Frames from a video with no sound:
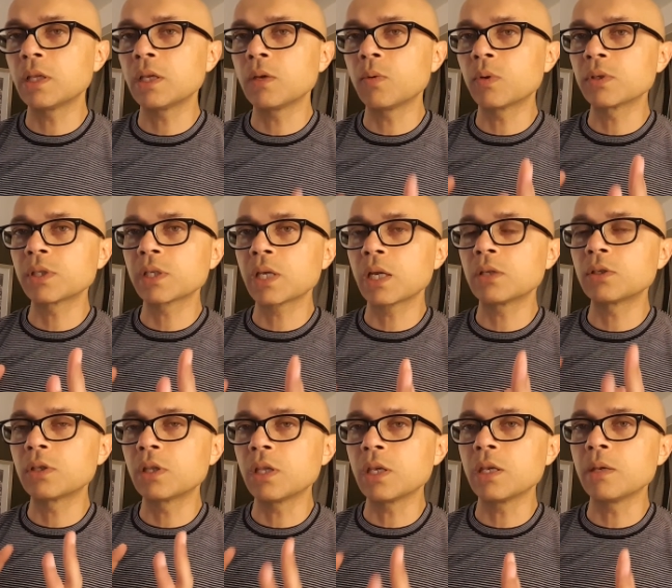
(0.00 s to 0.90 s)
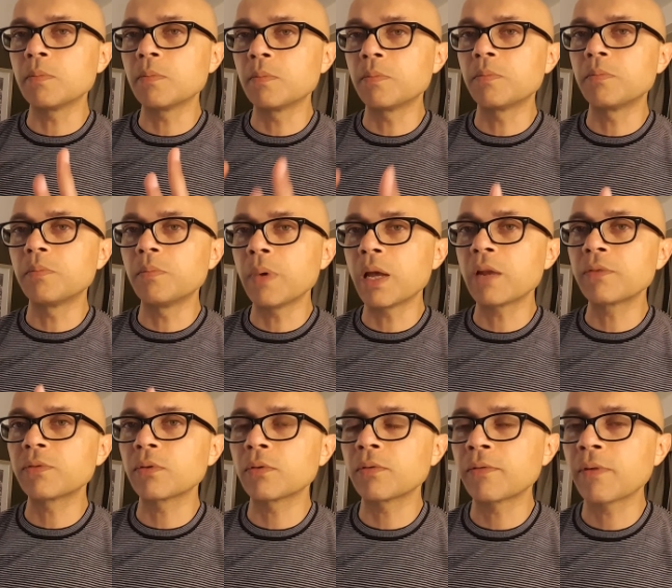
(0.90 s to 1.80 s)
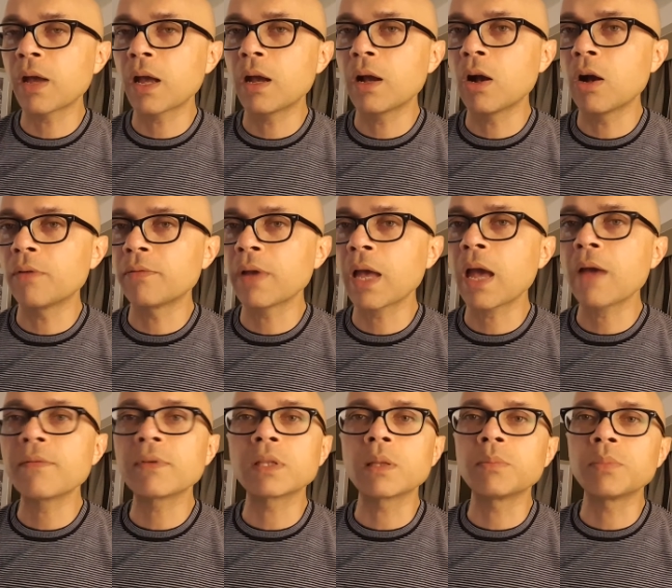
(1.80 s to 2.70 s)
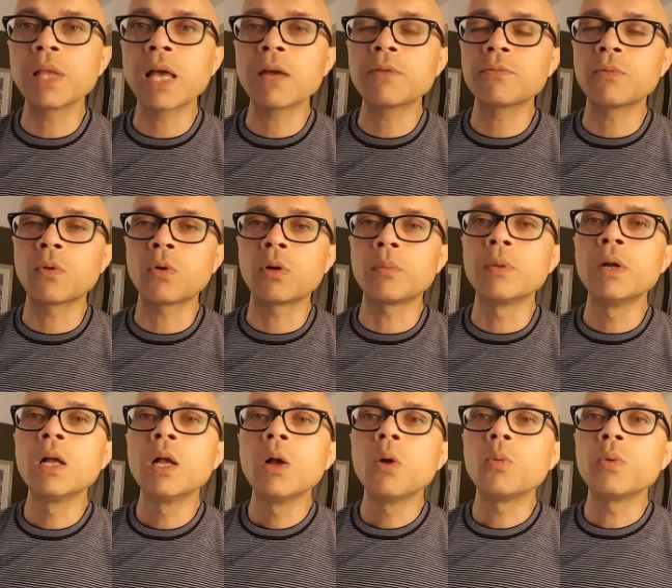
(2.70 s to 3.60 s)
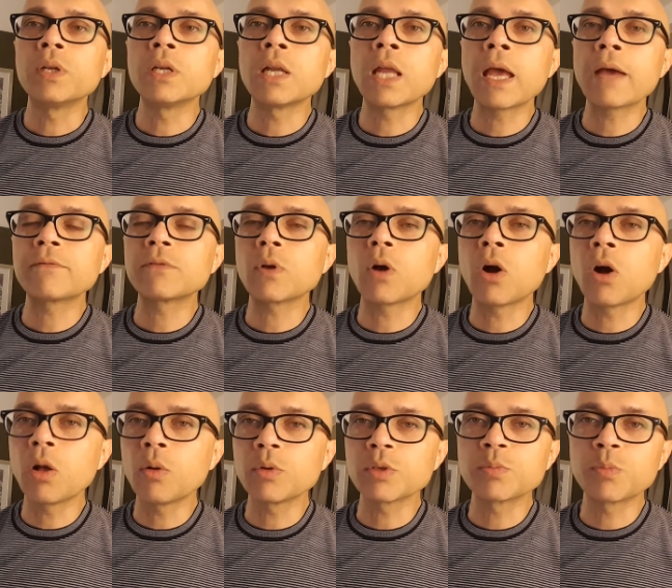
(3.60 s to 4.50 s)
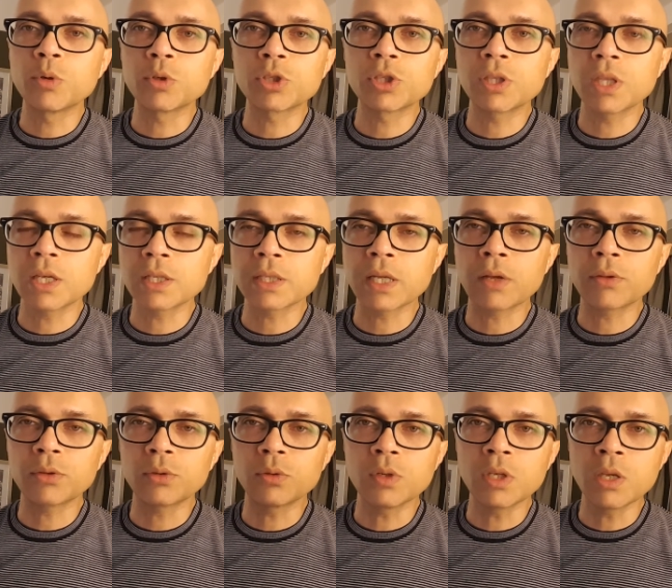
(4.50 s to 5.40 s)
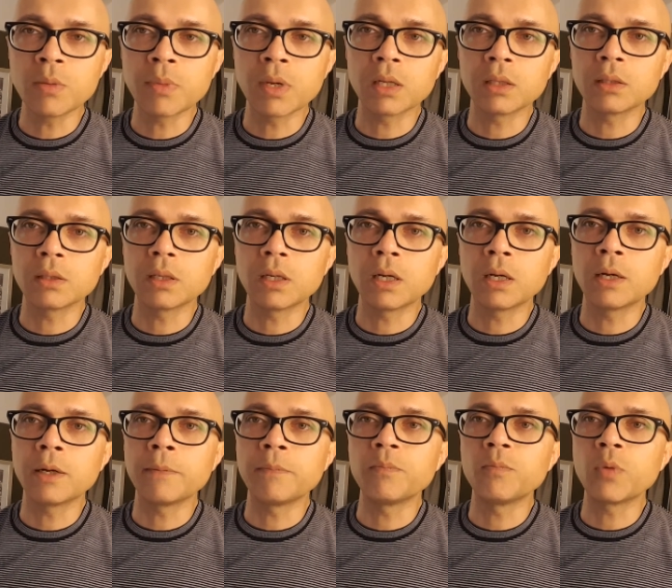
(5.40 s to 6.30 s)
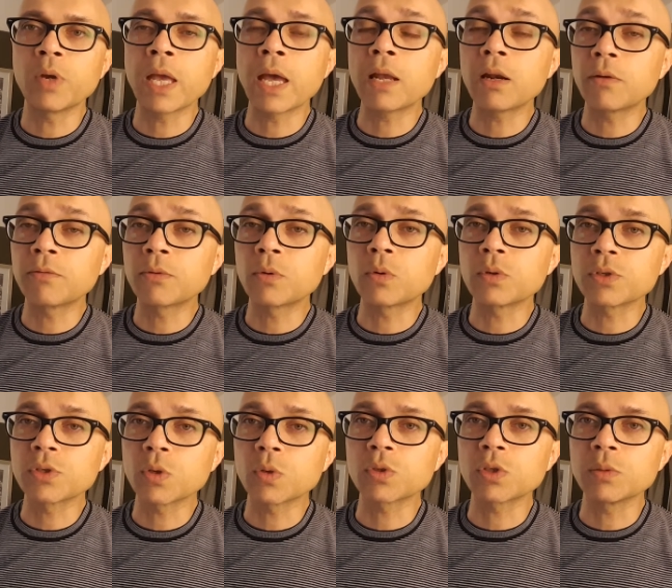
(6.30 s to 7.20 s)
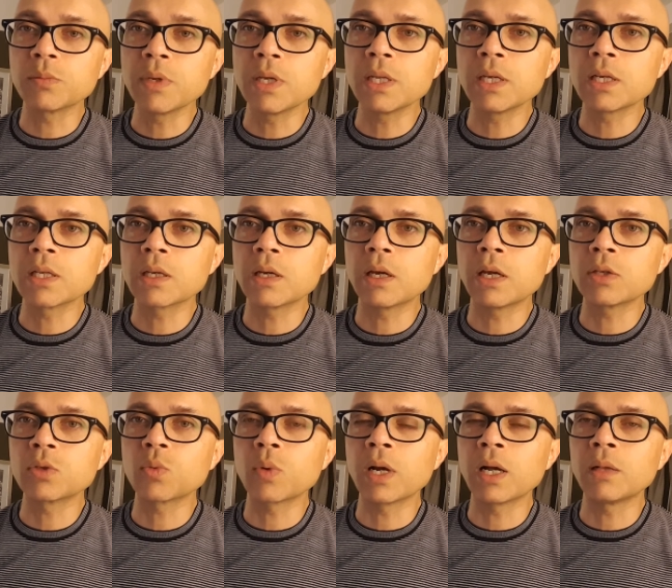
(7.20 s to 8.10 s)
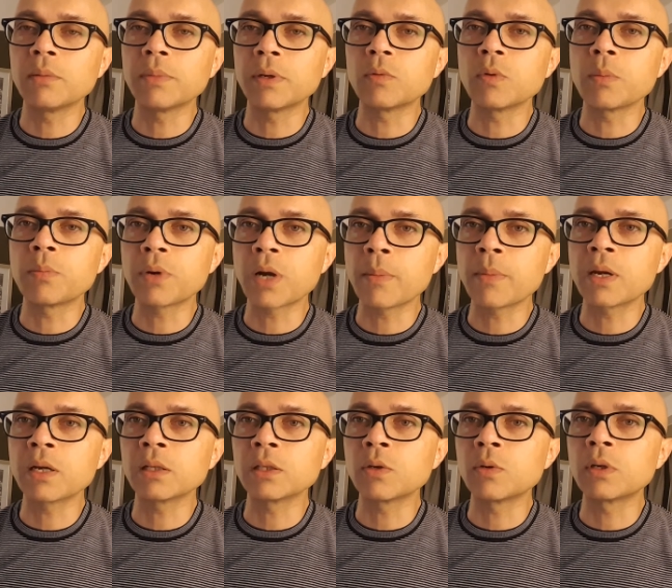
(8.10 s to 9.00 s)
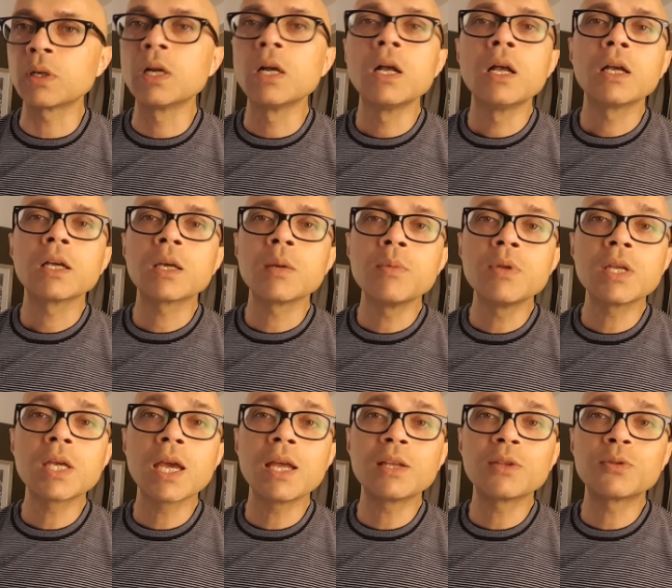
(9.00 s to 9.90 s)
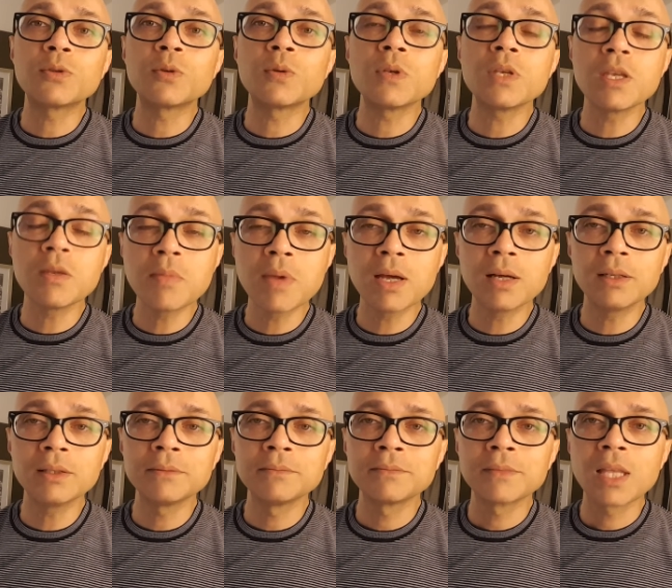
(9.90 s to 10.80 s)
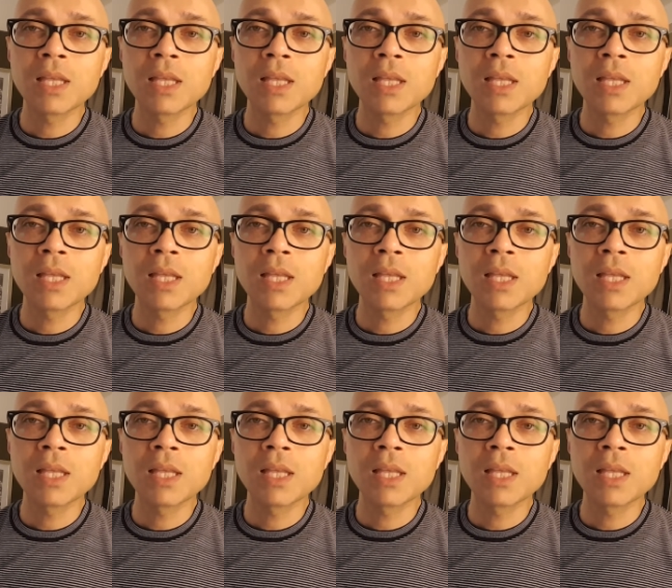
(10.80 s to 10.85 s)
once again the benefit of having the platform, we didn't have to always push things out through email. We had, of course, social media as well, but we primarily were communicating through email